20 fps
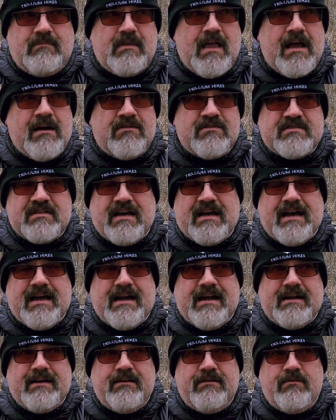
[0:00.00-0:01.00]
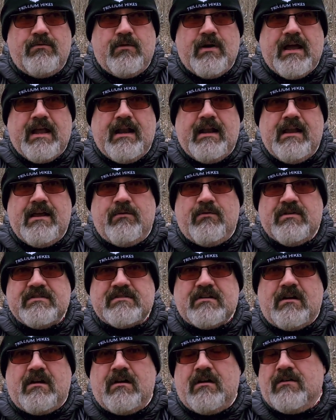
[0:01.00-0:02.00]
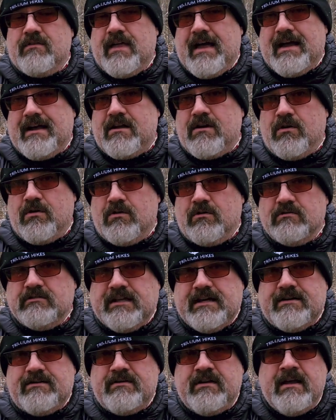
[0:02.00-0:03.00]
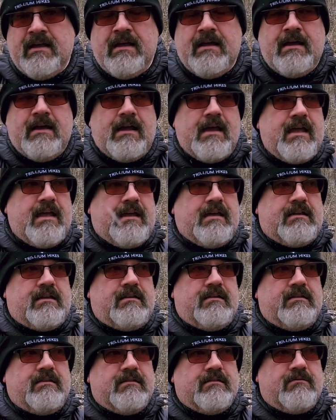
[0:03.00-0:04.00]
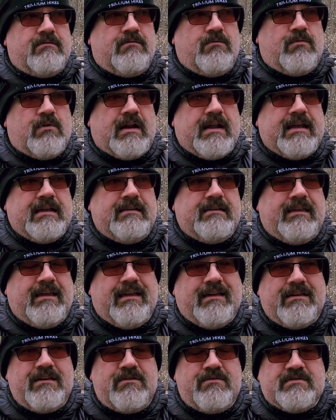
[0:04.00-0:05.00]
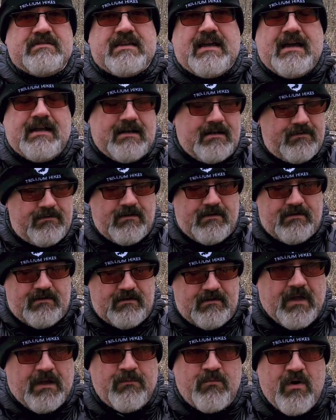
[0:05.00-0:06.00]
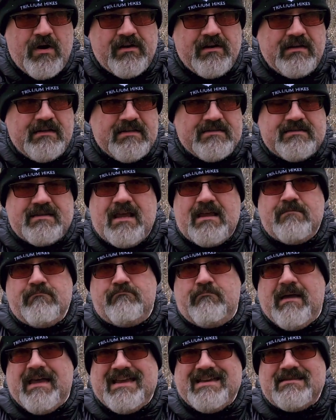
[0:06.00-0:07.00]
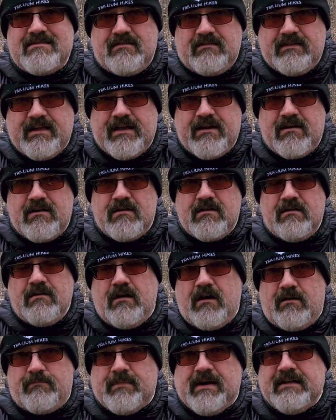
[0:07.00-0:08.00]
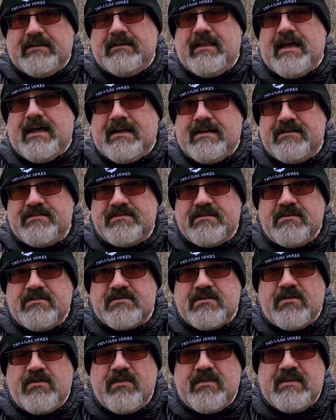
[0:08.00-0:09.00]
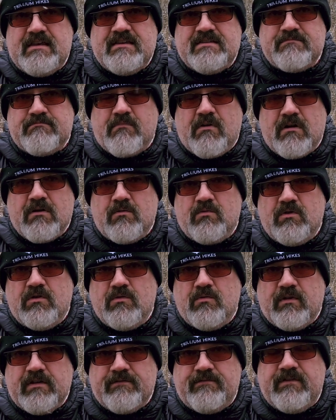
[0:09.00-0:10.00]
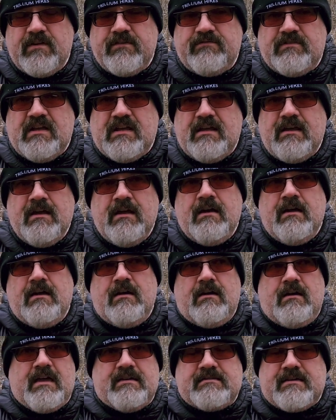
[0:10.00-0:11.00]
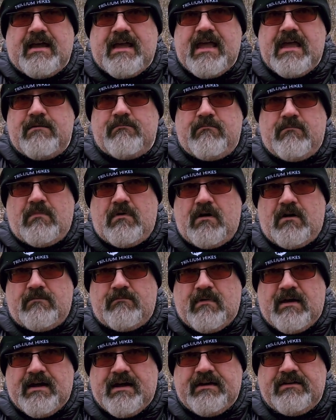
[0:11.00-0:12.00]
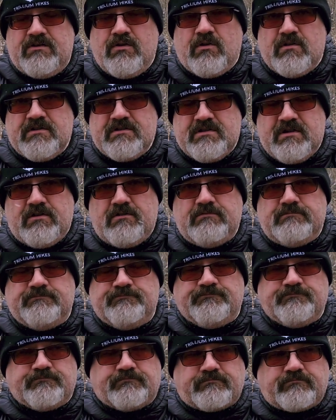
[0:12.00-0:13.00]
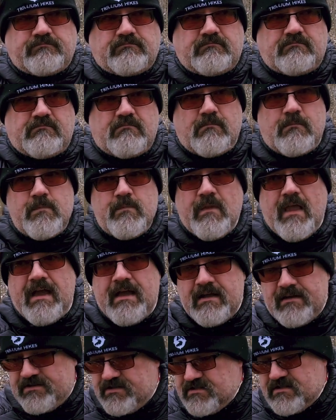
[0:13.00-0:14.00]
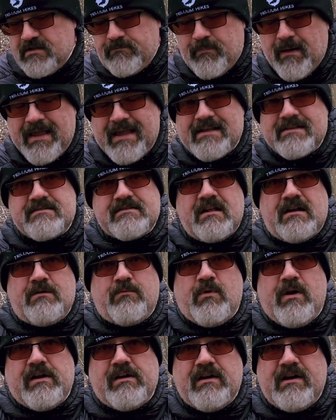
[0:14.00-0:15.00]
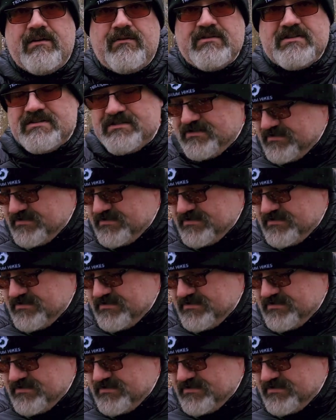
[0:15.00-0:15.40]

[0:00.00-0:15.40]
outside when it wasn't all that cold out. And what I can tell you is that I'm wearing the same base layer on my legs, so the Smart Wool 150, as I am on my torso. And just the pants that I'm wearing, which is